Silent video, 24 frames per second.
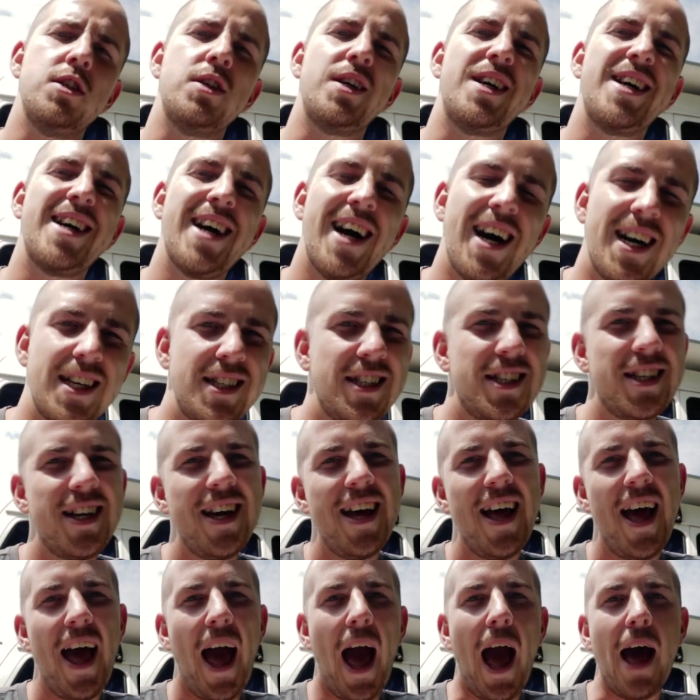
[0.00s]
to cut
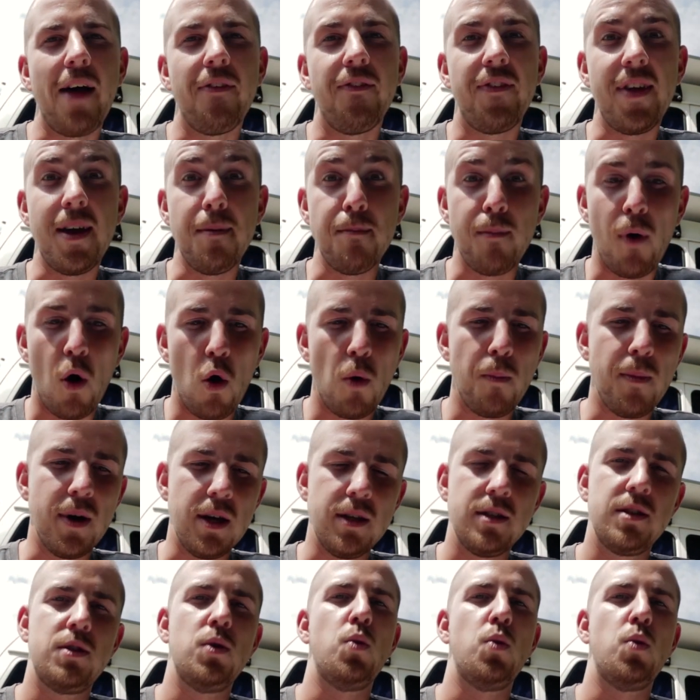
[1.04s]
at the moment